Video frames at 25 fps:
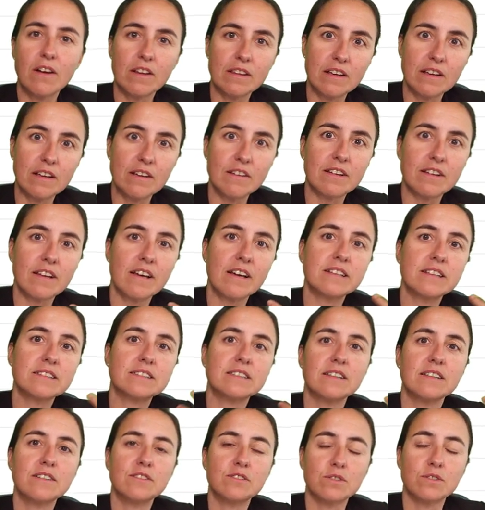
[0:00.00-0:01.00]
the
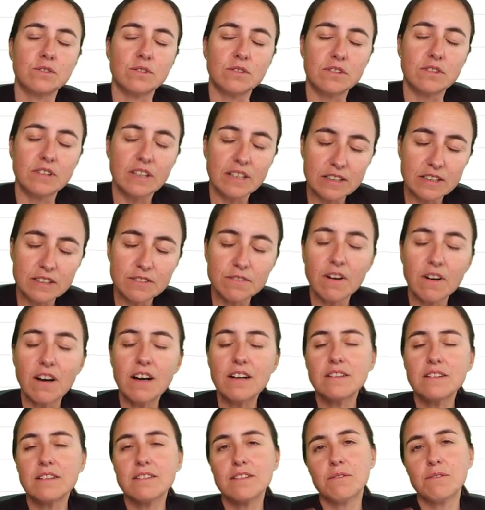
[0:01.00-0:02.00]
text into the text
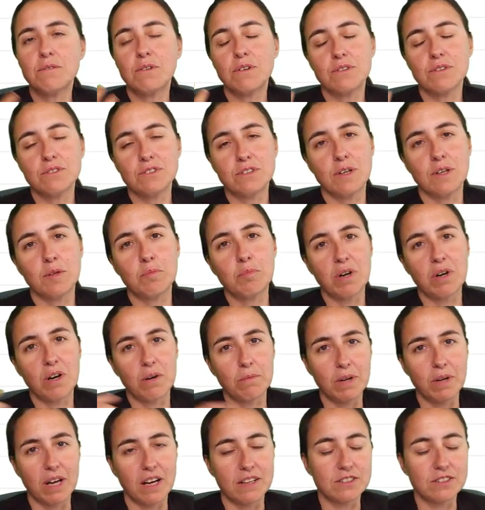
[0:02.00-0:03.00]
file, and then we're going to get Power
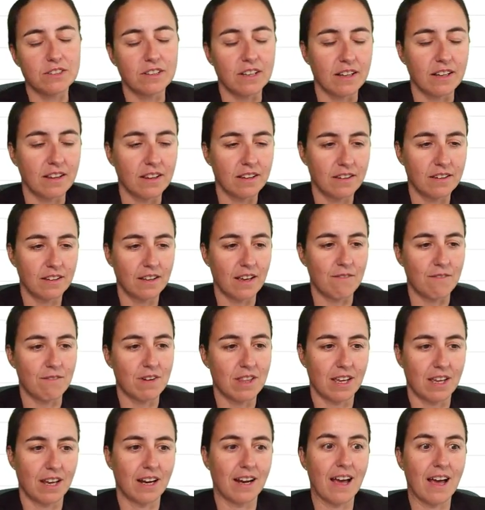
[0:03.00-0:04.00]
BI to get
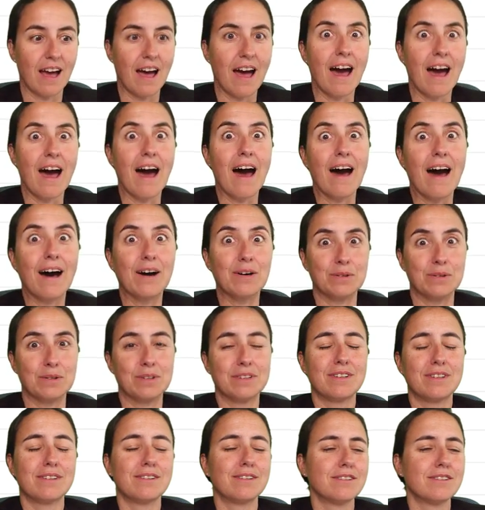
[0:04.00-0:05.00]
everything out.
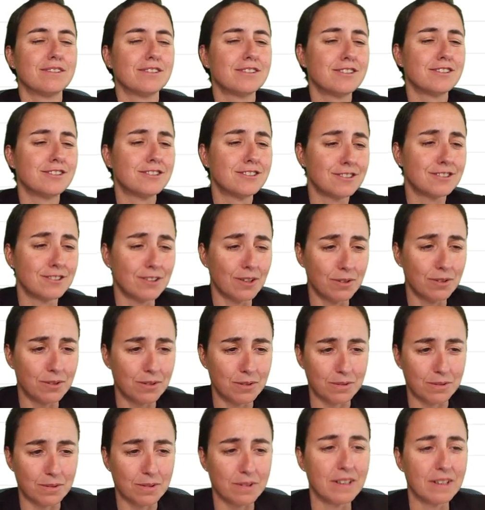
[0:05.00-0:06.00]
So
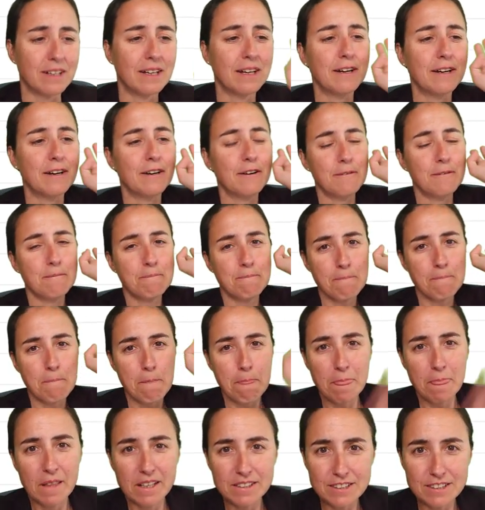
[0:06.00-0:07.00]
cool.
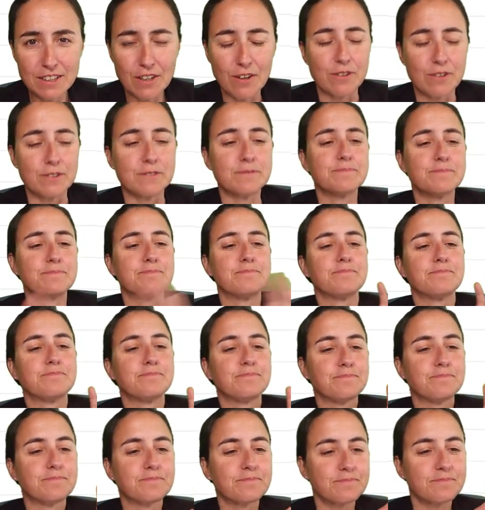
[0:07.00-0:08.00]
So
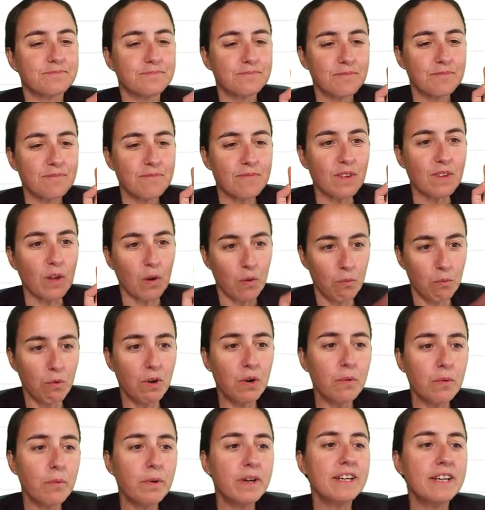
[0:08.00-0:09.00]

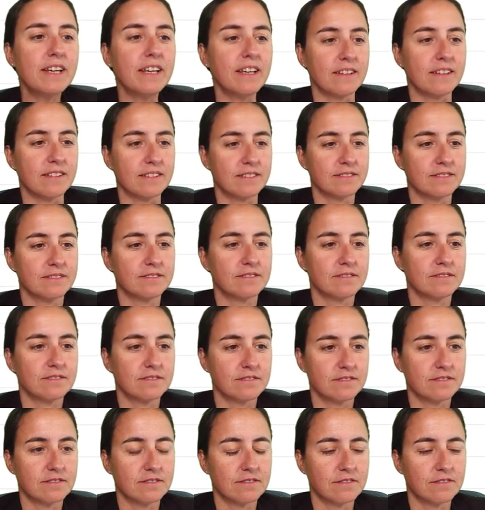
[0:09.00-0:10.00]
what we need,
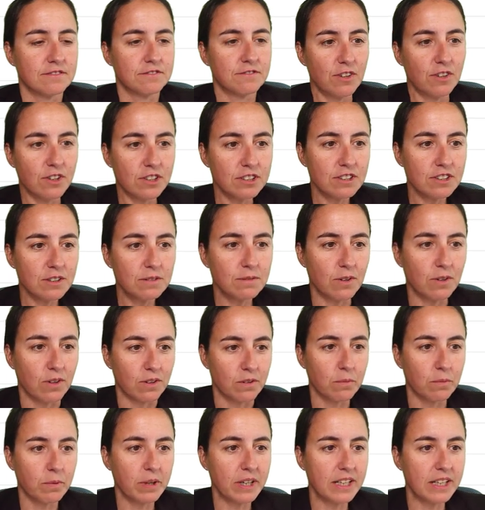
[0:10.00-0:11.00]
first of
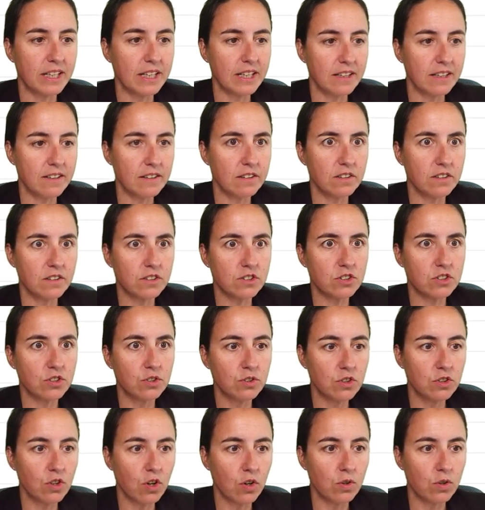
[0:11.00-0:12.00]
all, we need
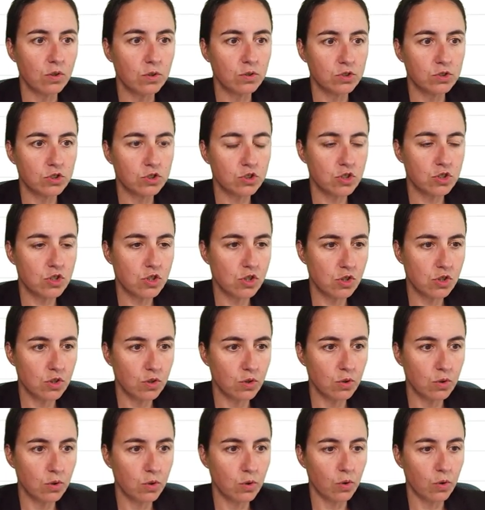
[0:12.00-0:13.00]
to go
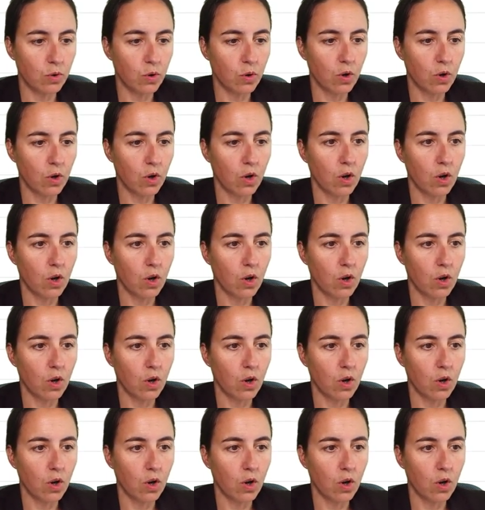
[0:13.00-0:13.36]
to